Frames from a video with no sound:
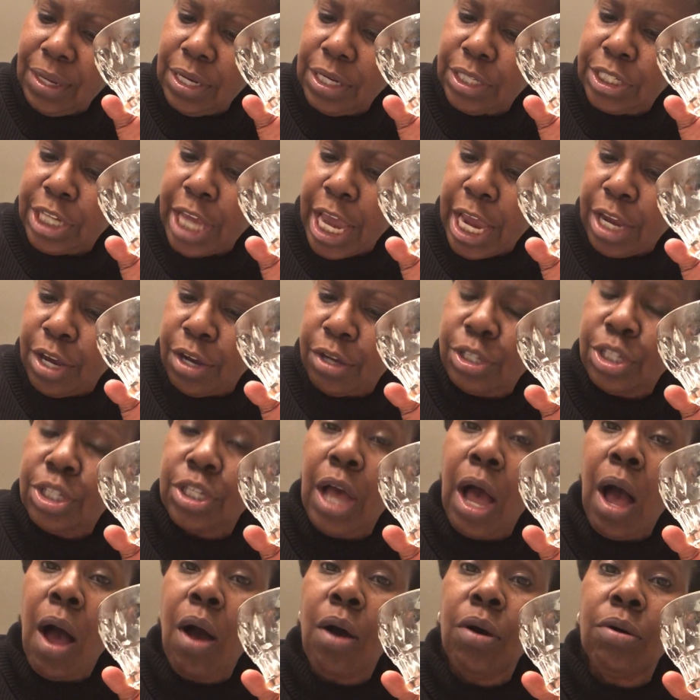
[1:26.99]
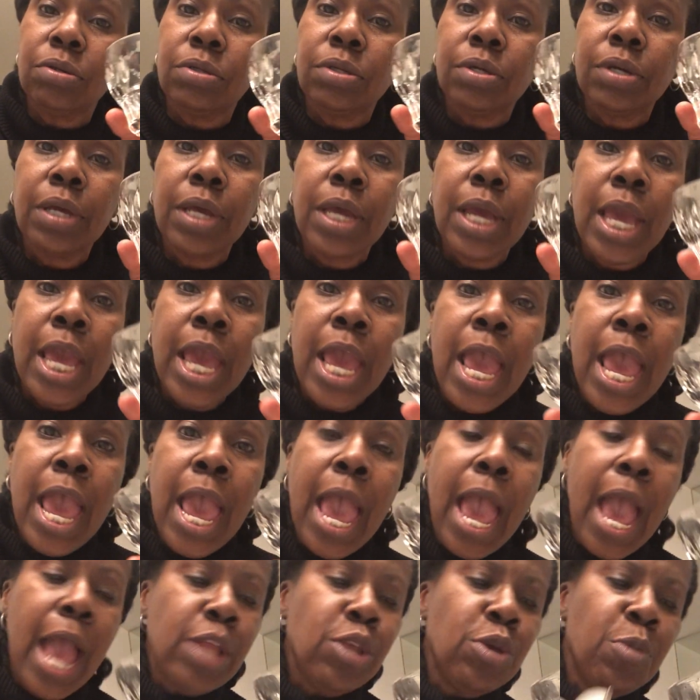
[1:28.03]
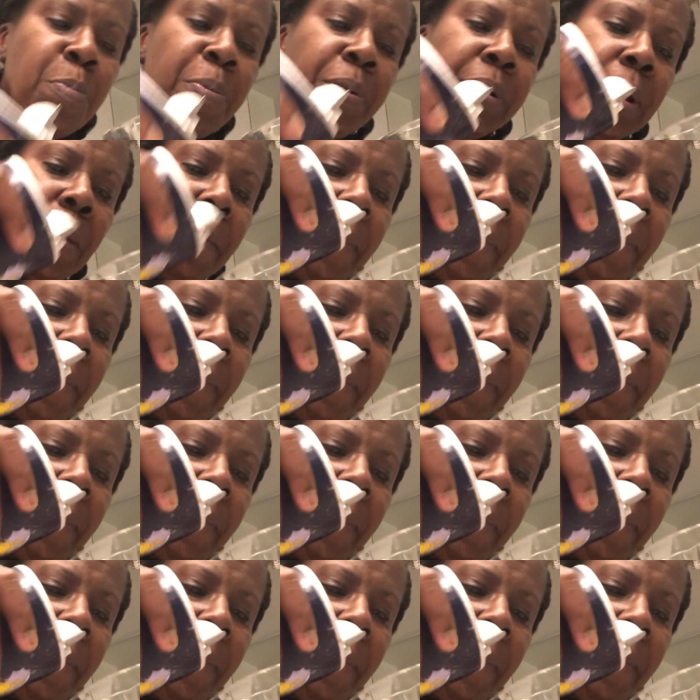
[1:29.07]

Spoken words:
You take your salt. And you put